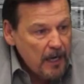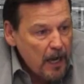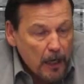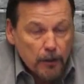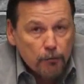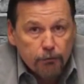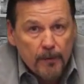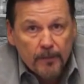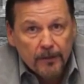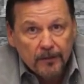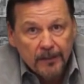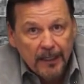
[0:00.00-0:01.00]
a
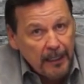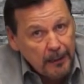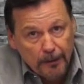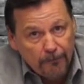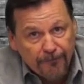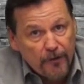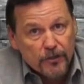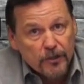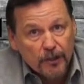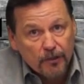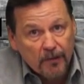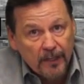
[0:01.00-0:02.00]
criminal in the 1st
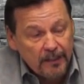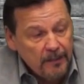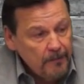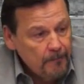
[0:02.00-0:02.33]
degree.